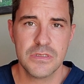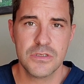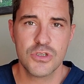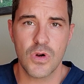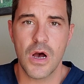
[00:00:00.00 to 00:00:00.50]

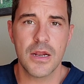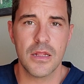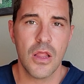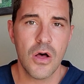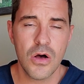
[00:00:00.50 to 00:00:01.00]
trot
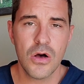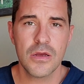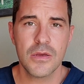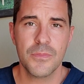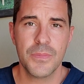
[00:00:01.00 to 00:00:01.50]

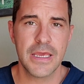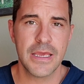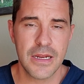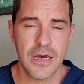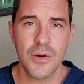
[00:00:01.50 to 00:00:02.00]
along,
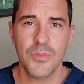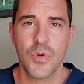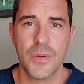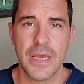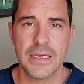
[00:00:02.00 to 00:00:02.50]
picking it up.
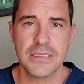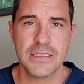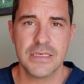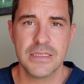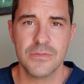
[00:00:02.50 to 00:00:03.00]
We may
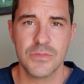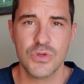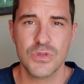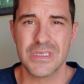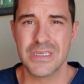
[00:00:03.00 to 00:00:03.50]
see them
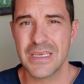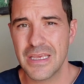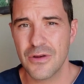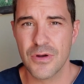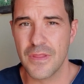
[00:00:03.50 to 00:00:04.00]
use it
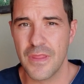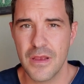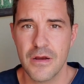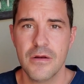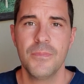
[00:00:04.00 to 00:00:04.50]
here and
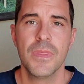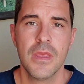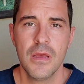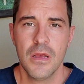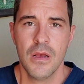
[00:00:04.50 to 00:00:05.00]
there.
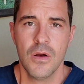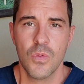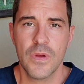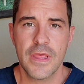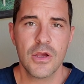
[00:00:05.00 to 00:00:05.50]

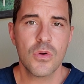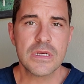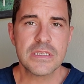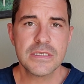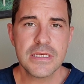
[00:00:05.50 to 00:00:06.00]
When they go to
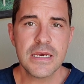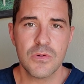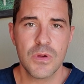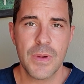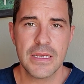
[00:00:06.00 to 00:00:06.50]
sit,
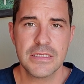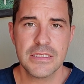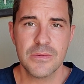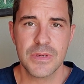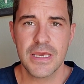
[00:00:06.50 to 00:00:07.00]
we may see
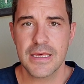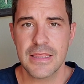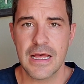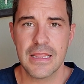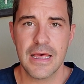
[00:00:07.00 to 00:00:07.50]
them kick
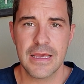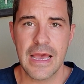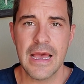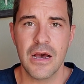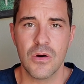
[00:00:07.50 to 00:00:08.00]
that leg
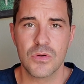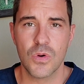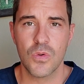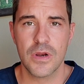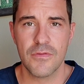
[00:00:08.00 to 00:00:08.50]
out
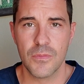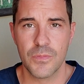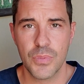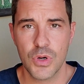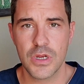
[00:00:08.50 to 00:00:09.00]
or even
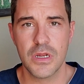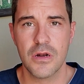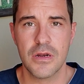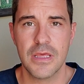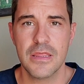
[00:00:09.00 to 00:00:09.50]
put it
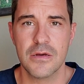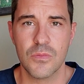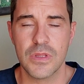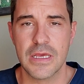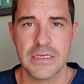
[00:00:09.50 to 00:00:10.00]
underneath them
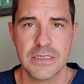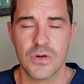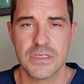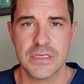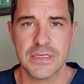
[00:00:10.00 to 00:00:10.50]
when they go to sit